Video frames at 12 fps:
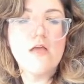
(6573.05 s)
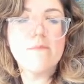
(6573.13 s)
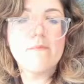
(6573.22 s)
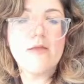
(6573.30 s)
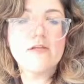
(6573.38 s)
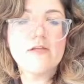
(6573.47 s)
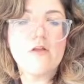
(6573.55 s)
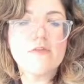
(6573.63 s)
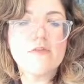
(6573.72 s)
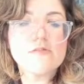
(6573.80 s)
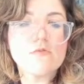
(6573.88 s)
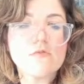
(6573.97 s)
Mind it on
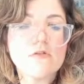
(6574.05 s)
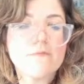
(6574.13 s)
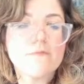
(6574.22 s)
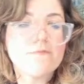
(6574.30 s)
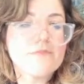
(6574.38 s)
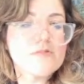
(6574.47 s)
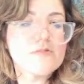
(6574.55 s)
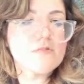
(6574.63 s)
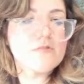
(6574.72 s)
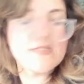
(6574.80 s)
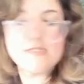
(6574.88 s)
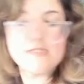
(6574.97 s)
this one. This one
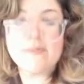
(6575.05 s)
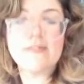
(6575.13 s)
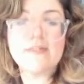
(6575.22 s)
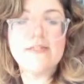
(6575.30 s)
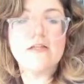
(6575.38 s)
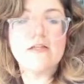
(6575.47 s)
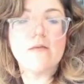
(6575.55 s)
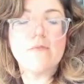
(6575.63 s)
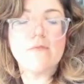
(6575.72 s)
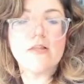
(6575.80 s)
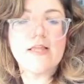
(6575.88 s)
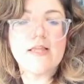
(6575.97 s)
needs to be cleaned up, like, a